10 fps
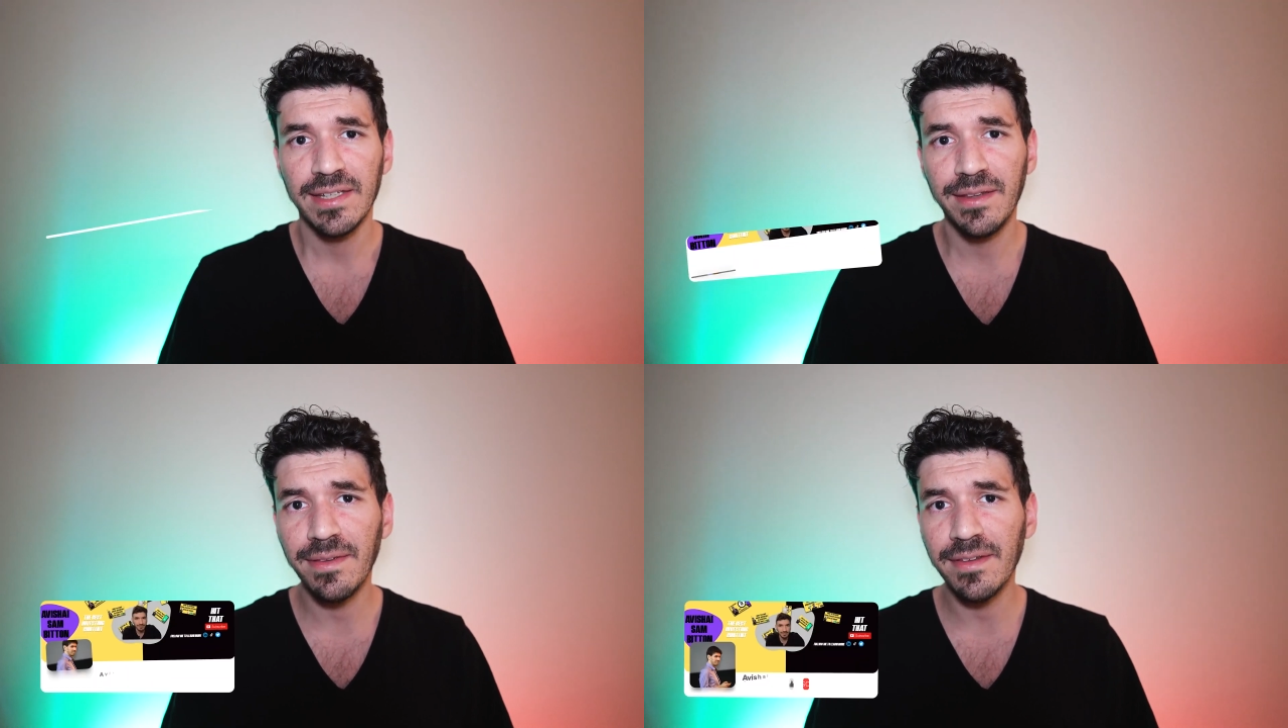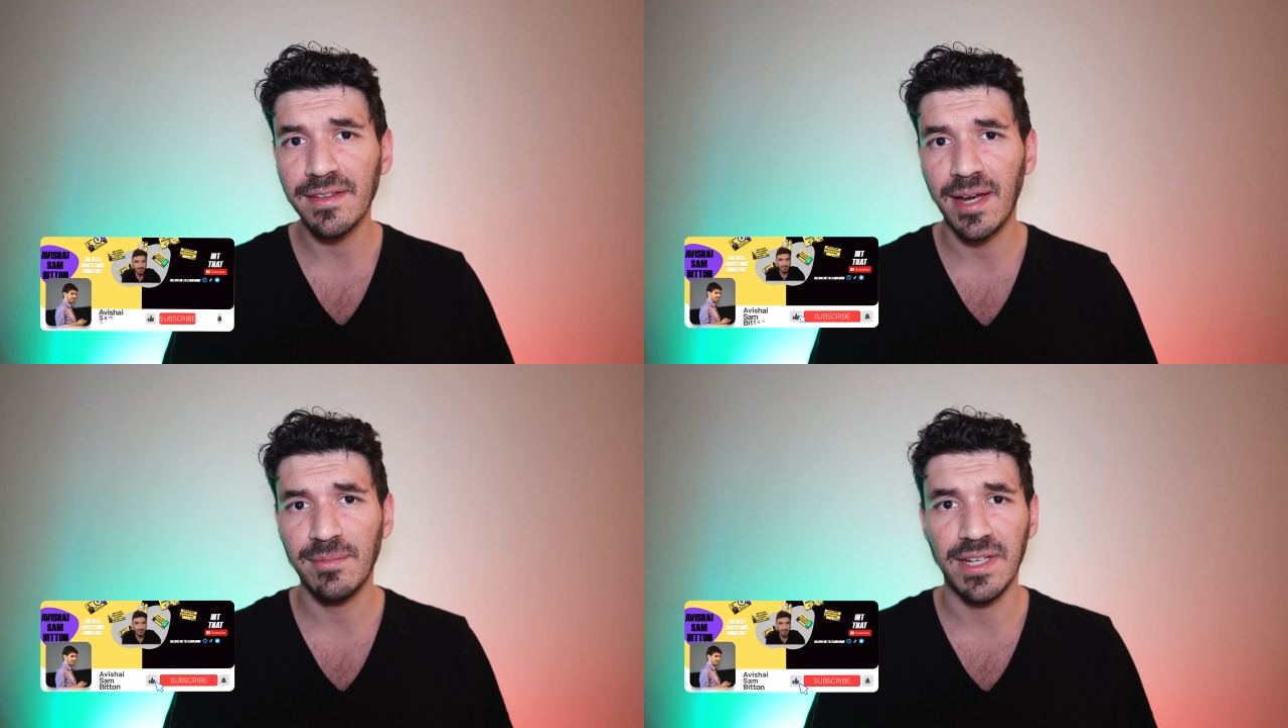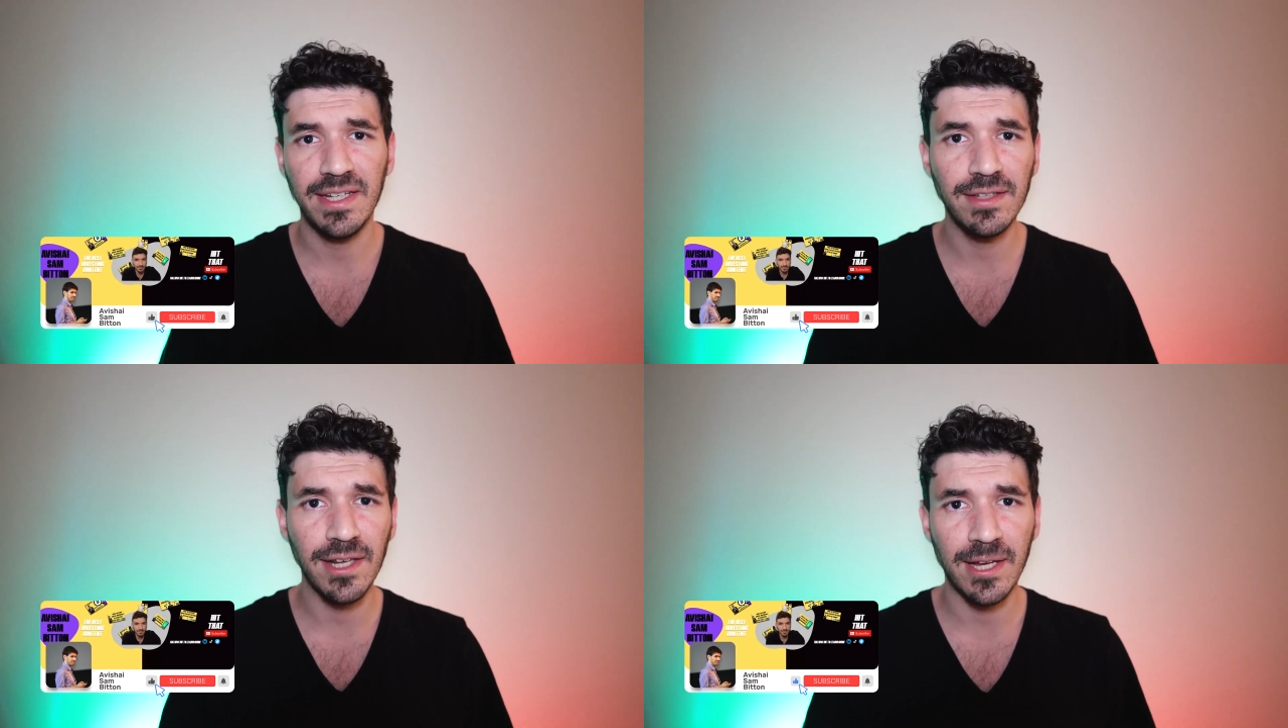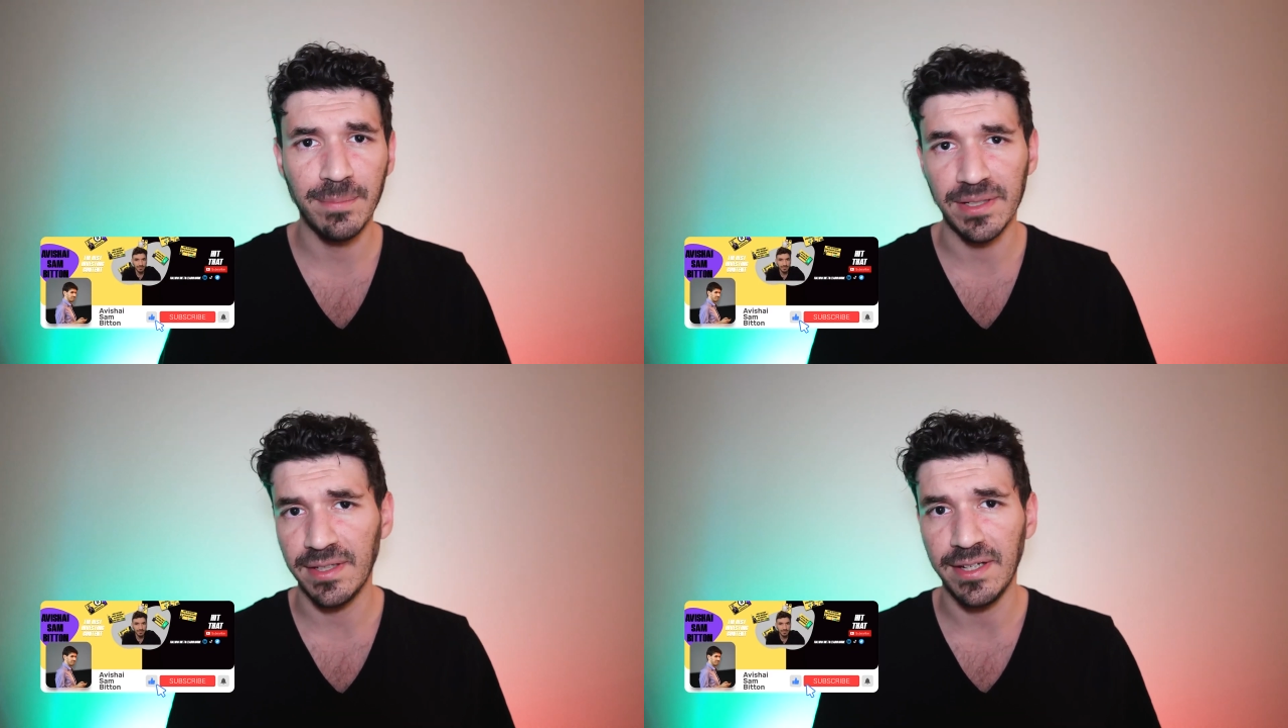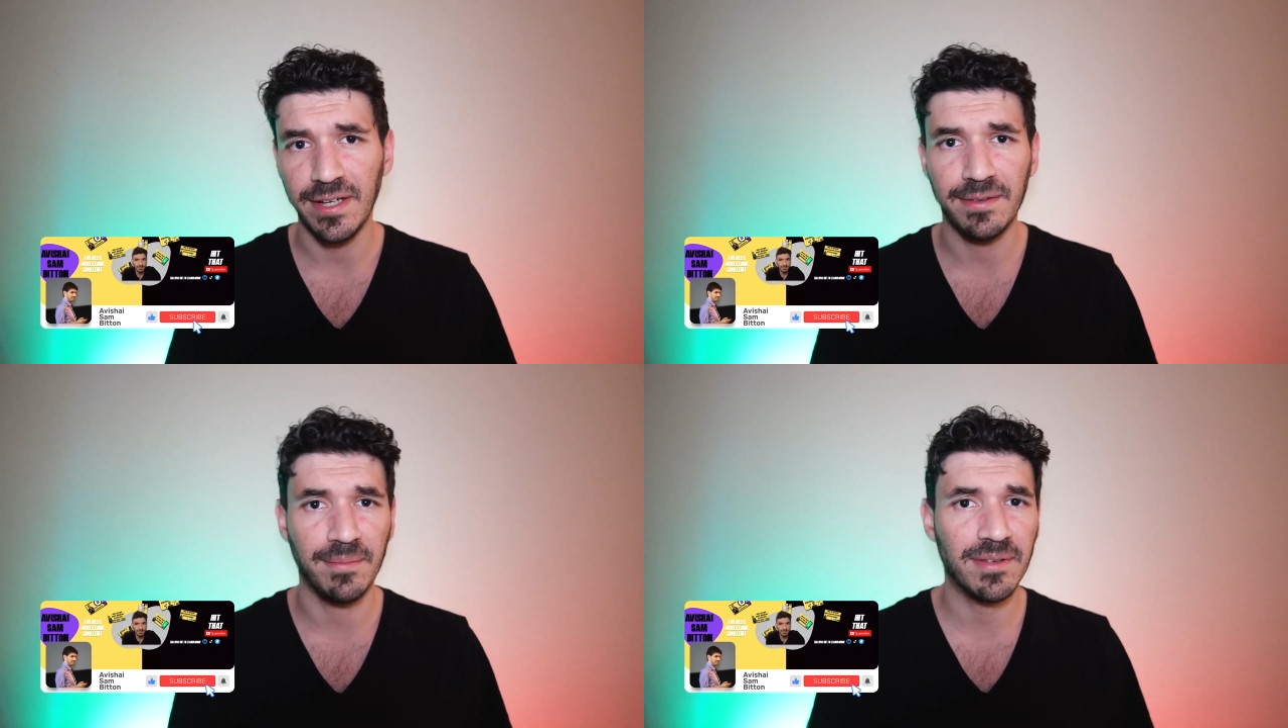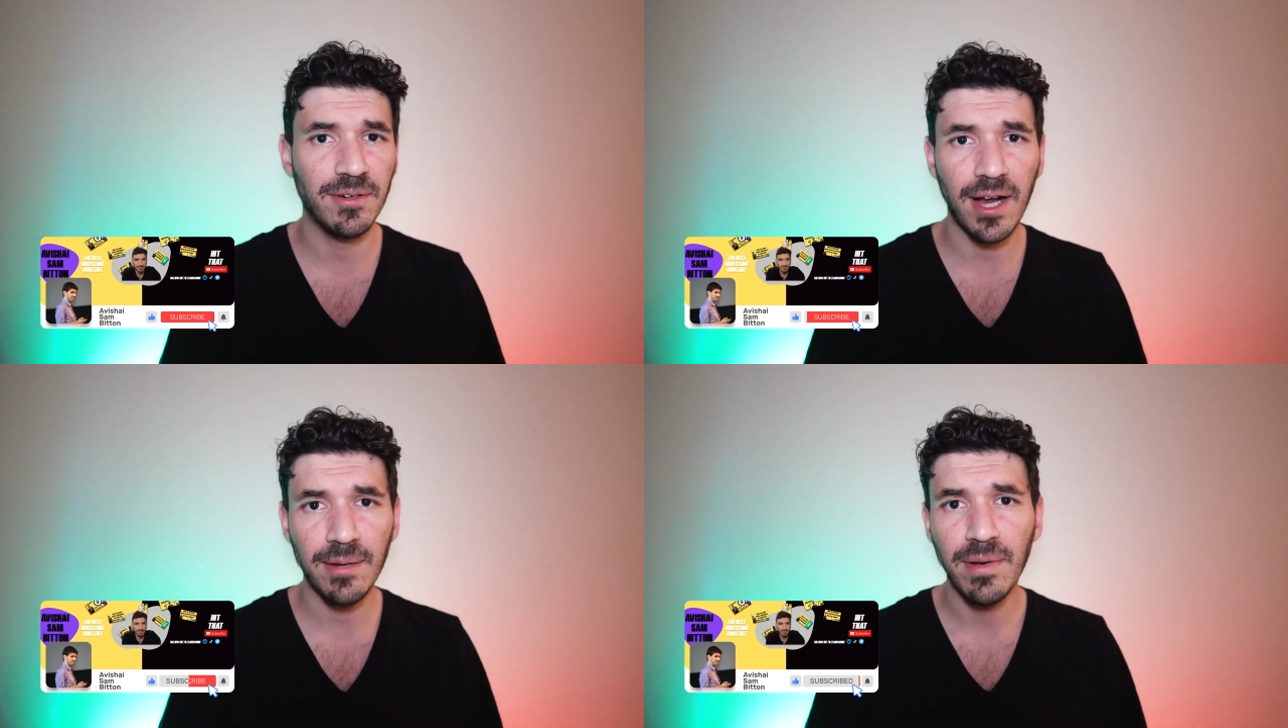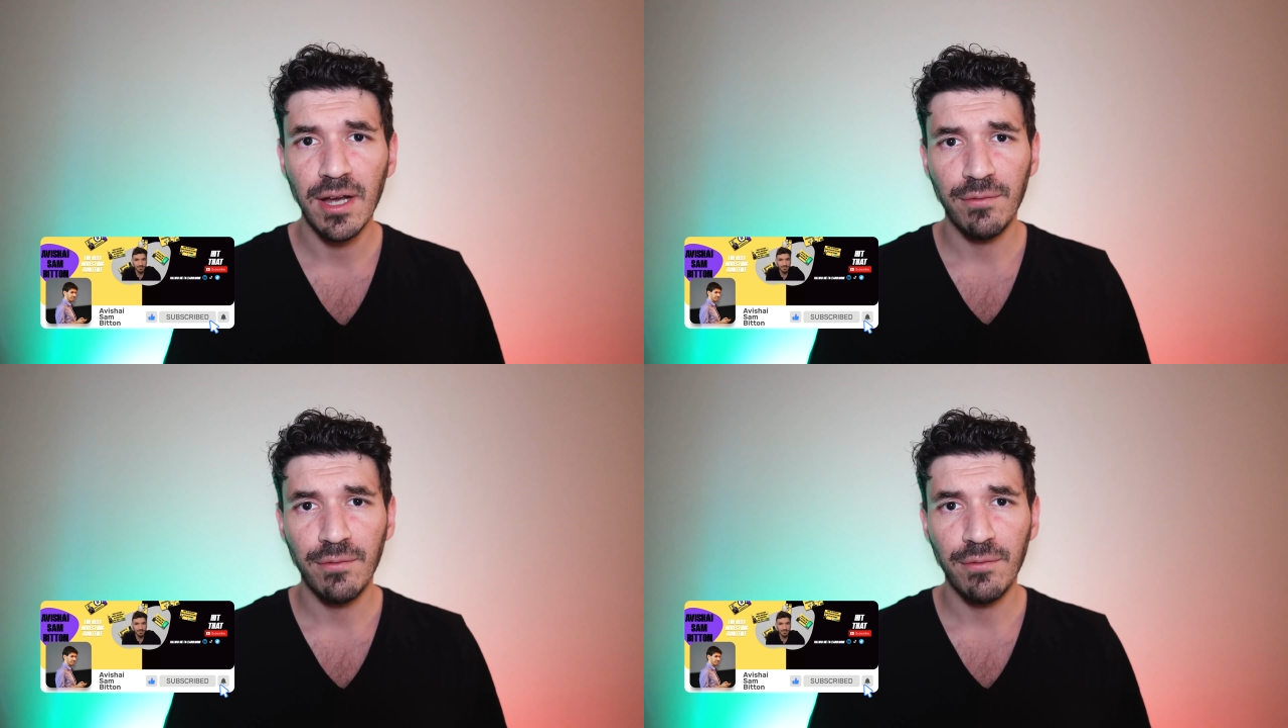this is the time to hit the like button, hit subscribe,